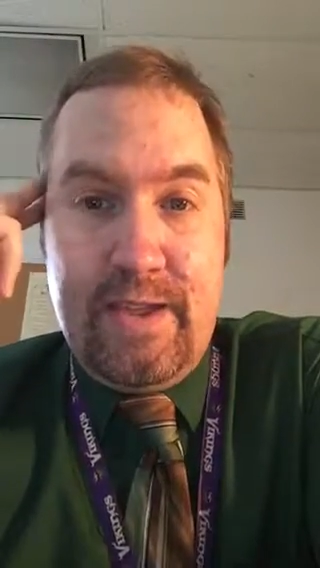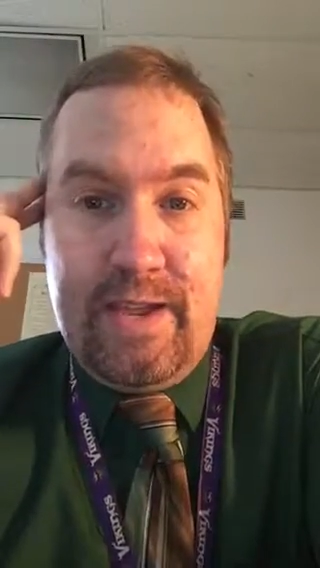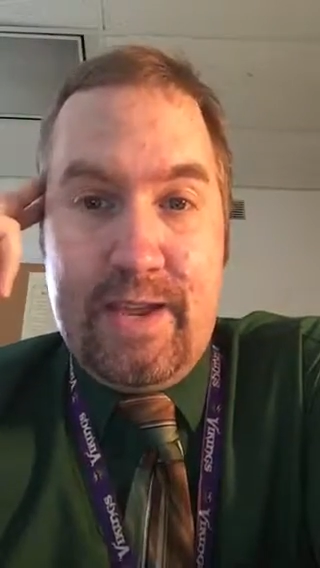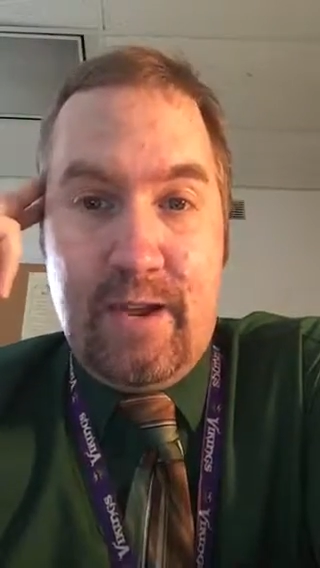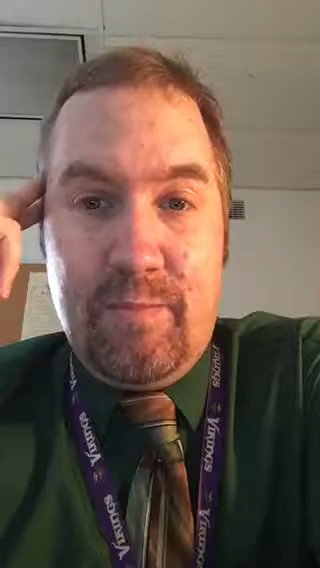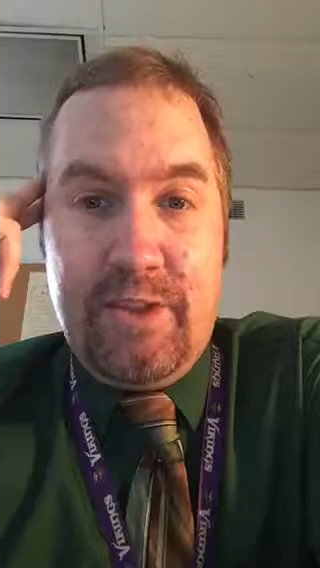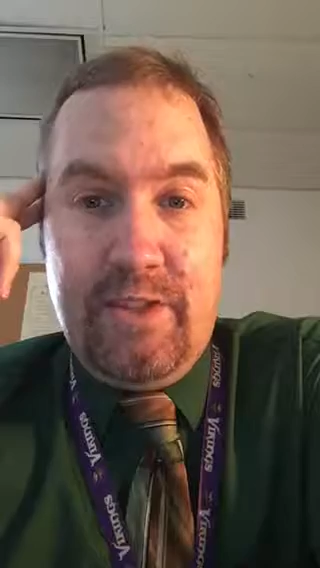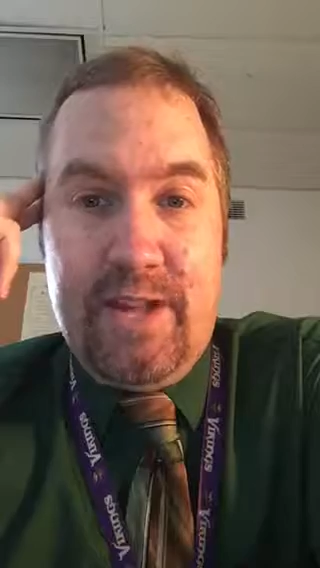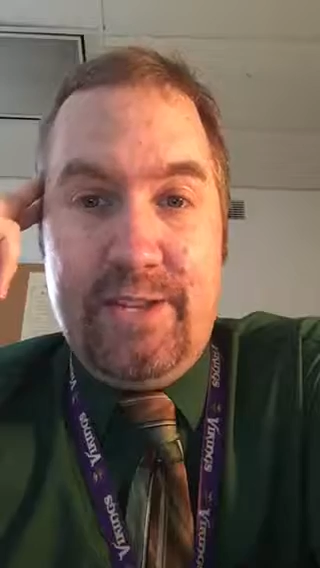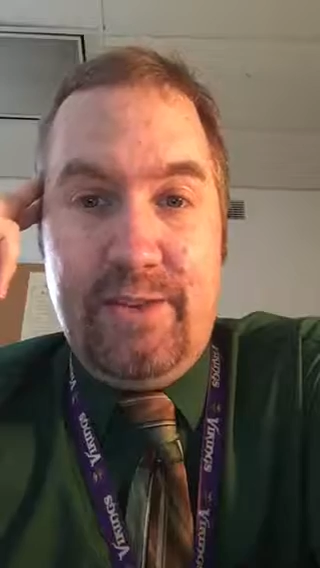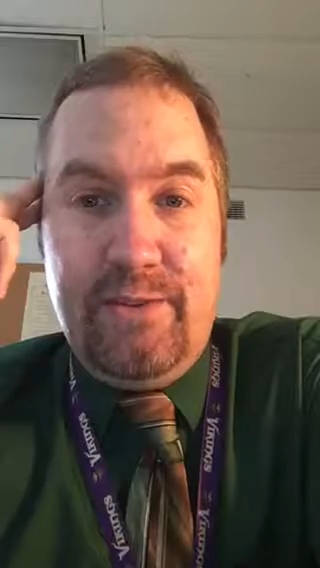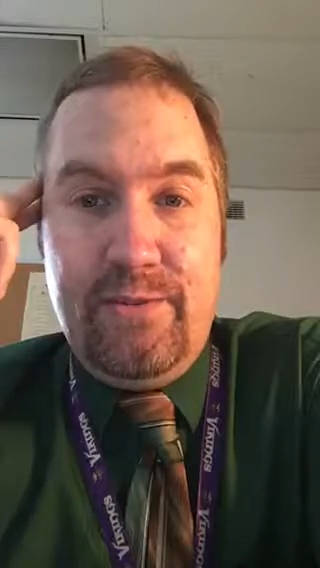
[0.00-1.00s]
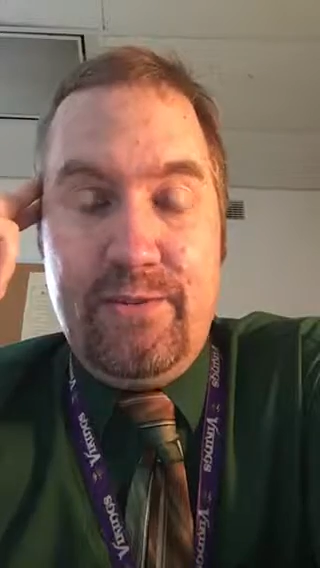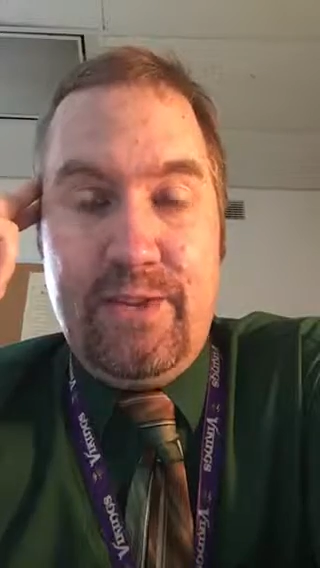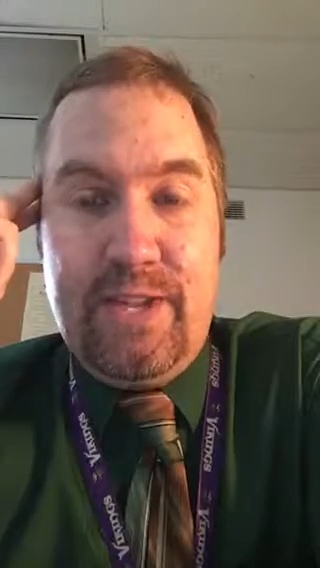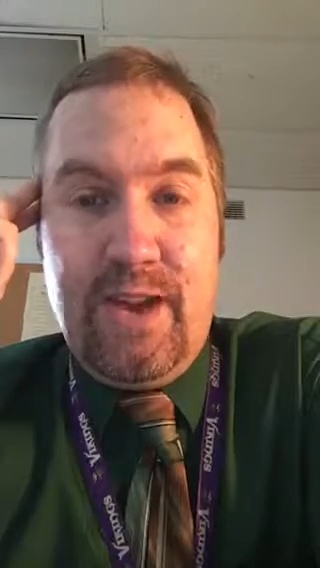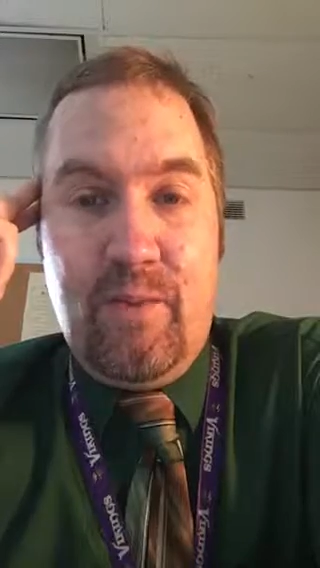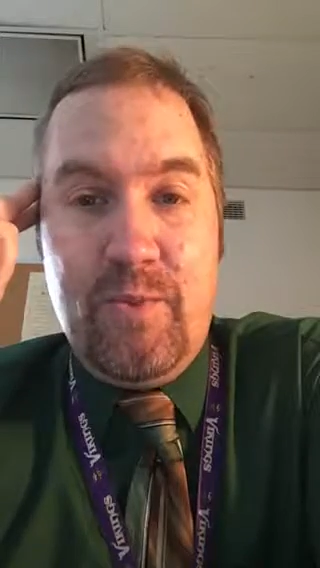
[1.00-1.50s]
and I'll be glad to
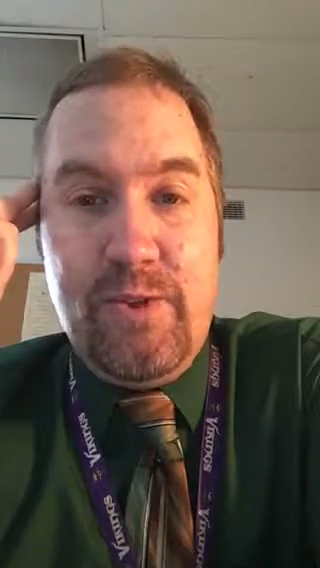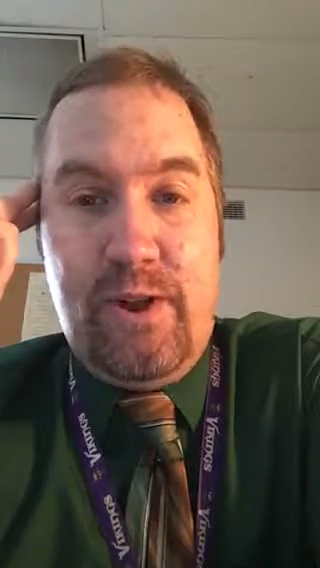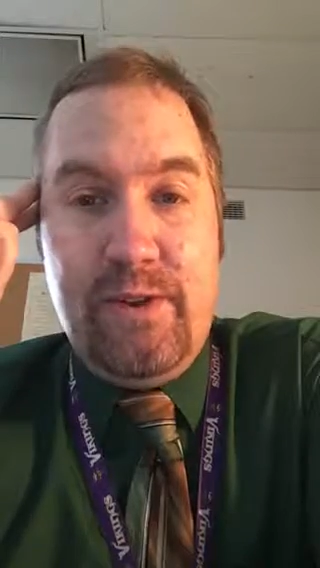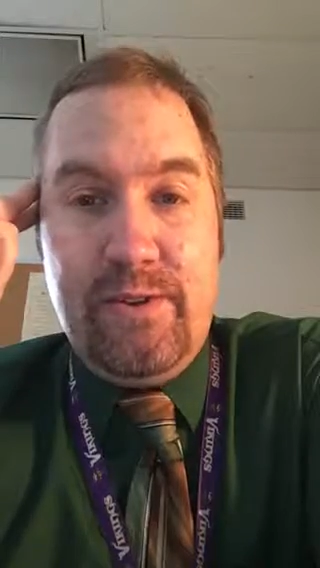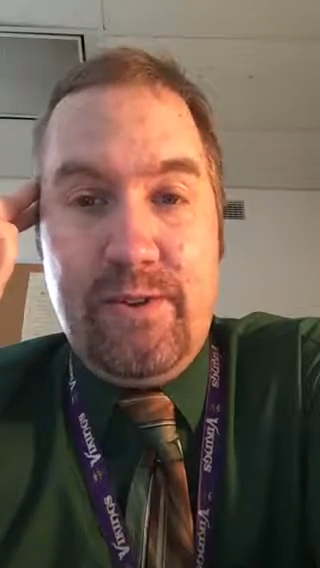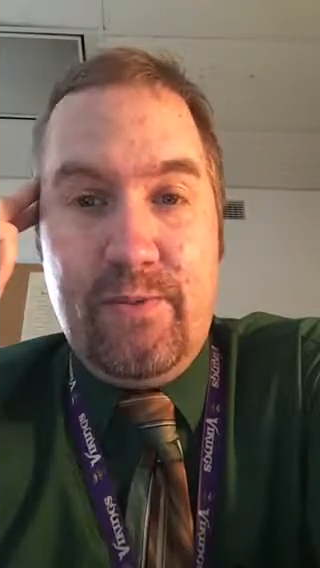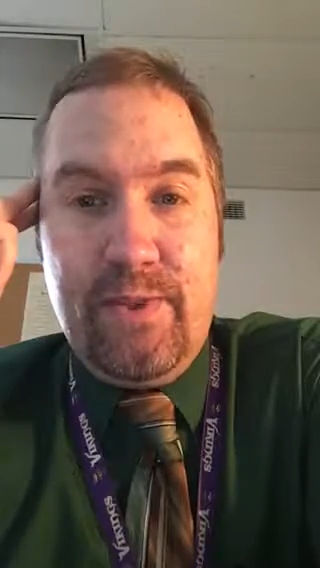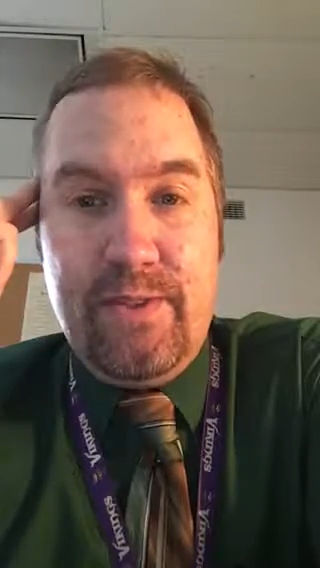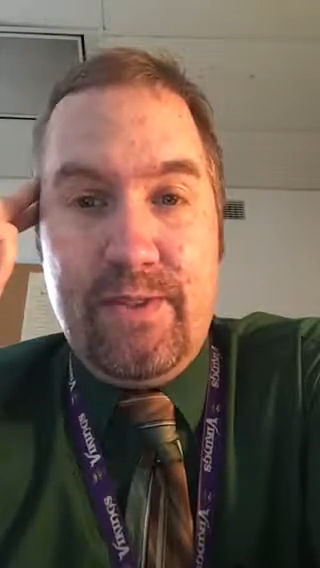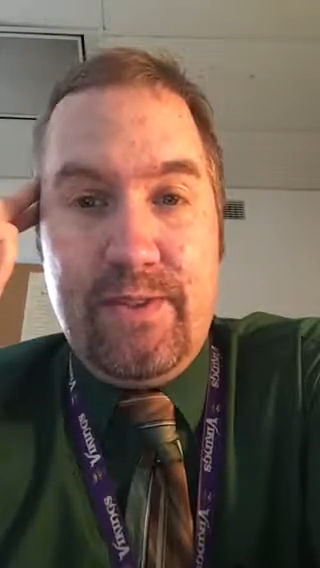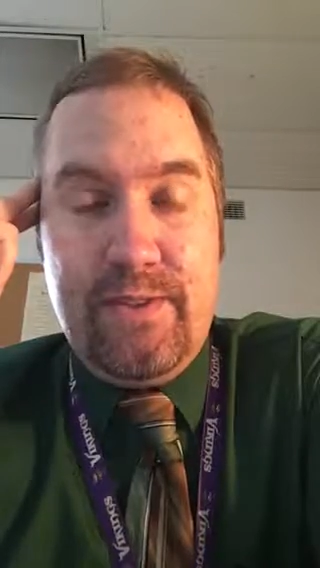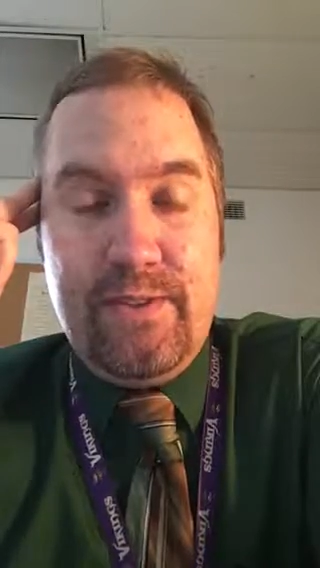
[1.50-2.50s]
help you out with